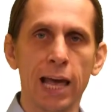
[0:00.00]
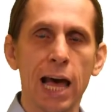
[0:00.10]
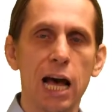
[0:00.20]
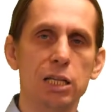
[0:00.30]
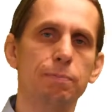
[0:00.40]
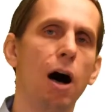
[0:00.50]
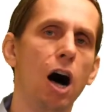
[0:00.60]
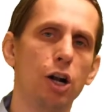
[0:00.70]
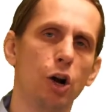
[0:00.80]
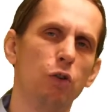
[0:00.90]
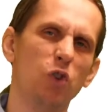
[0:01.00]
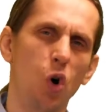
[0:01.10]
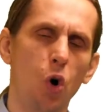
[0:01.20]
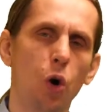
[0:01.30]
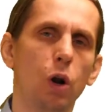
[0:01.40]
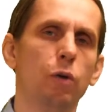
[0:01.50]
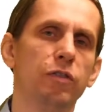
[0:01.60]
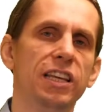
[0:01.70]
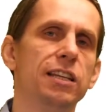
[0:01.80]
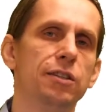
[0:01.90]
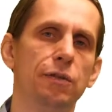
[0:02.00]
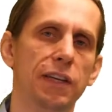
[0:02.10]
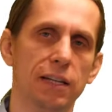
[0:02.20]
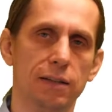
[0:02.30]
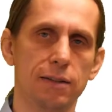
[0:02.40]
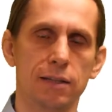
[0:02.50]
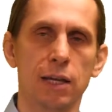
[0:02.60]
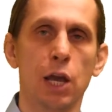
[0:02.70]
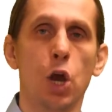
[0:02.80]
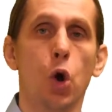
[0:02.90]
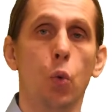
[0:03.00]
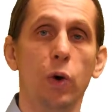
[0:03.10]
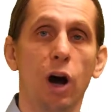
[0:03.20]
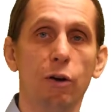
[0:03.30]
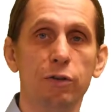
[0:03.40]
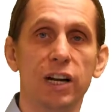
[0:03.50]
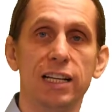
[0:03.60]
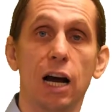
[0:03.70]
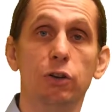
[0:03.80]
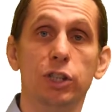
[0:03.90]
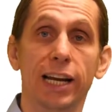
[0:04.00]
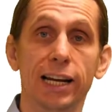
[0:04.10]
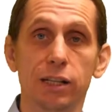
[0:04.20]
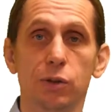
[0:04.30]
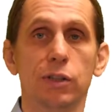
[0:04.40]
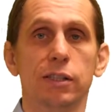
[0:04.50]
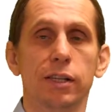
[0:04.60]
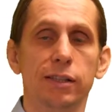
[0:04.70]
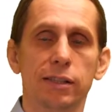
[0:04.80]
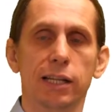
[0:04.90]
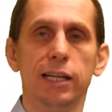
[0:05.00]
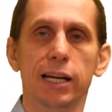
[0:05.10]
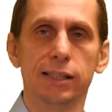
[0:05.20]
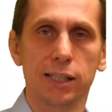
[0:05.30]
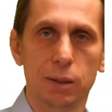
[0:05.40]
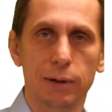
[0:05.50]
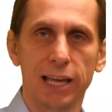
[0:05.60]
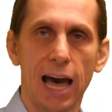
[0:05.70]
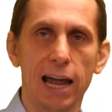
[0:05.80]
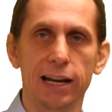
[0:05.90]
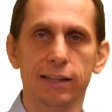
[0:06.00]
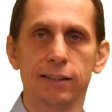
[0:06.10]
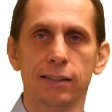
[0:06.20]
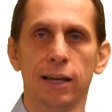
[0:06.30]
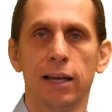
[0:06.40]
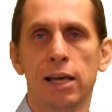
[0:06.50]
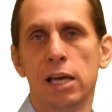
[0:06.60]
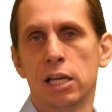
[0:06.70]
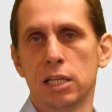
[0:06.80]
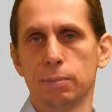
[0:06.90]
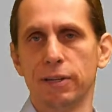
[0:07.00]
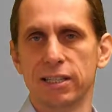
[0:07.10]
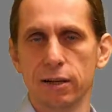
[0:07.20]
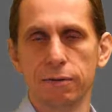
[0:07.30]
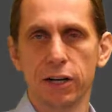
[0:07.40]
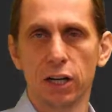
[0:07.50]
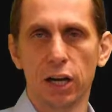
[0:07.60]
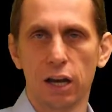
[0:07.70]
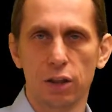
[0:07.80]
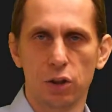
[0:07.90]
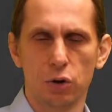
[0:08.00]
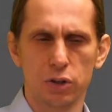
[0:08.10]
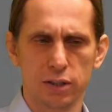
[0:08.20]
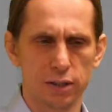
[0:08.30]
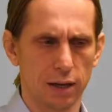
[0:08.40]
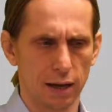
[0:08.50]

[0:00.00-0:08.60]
As part of all of these fields, we often encounter interesting statistic mechanics. Specifically, those